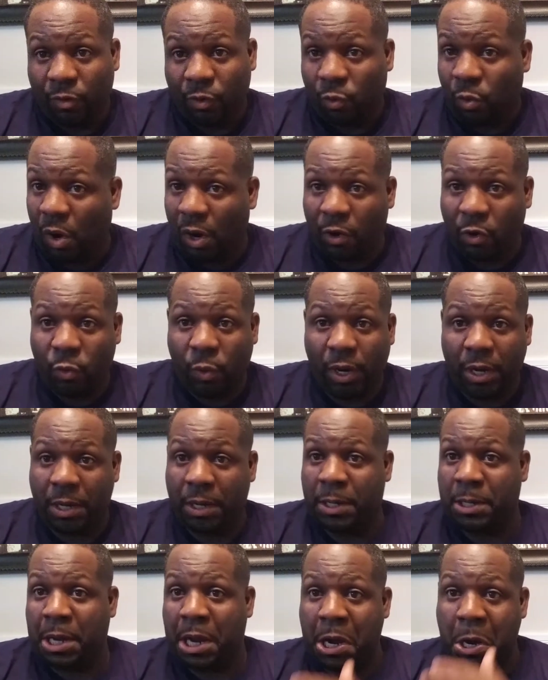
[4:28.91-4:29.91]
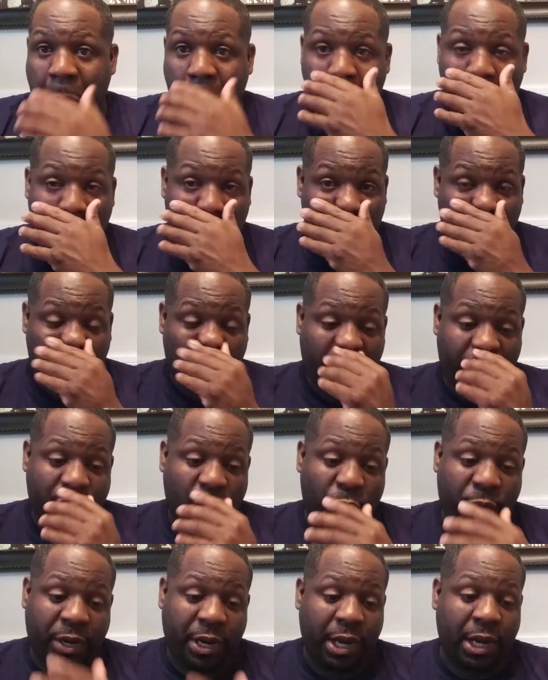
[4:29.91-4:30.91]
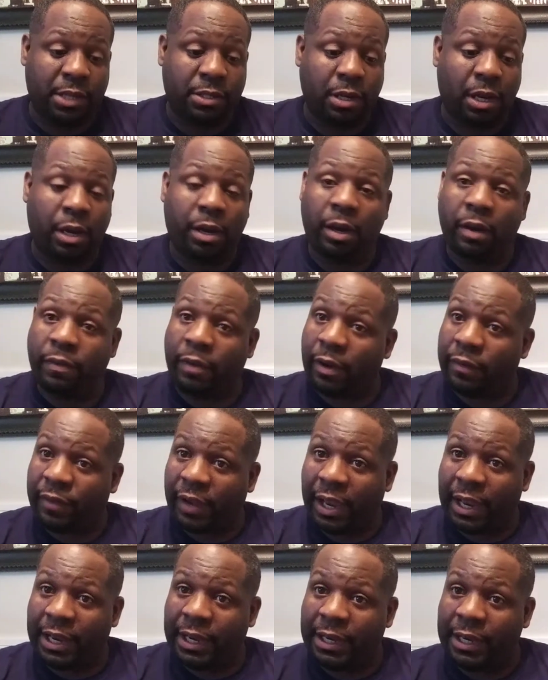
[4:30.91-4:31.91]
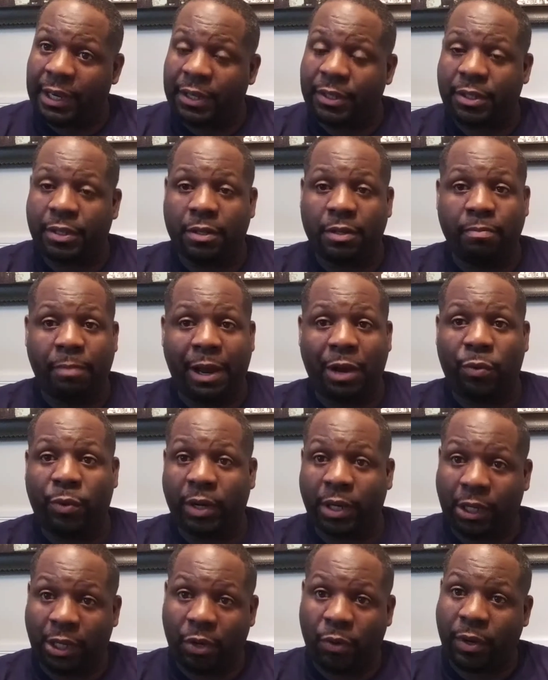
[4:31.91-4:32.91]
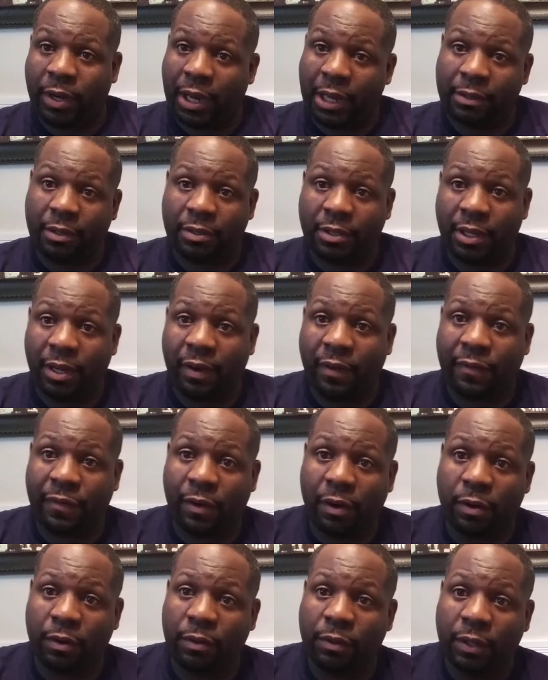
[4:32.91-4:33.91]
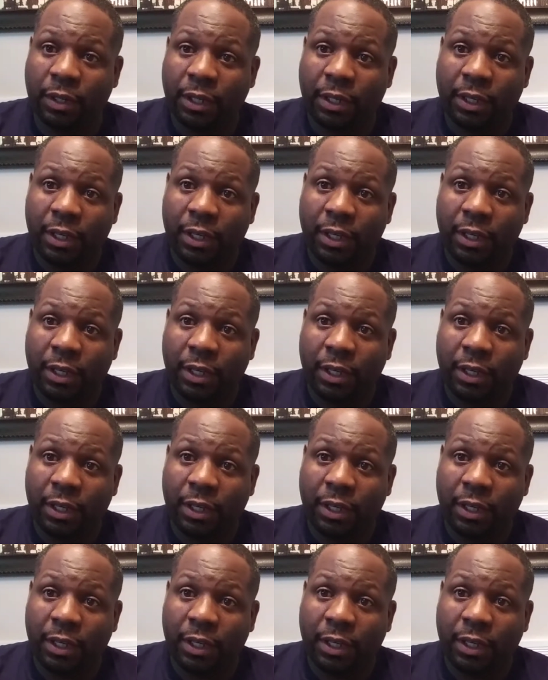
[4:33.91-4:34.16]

Walk away. Now, if your kids are of, of age, you might want to give your kids a cell phone.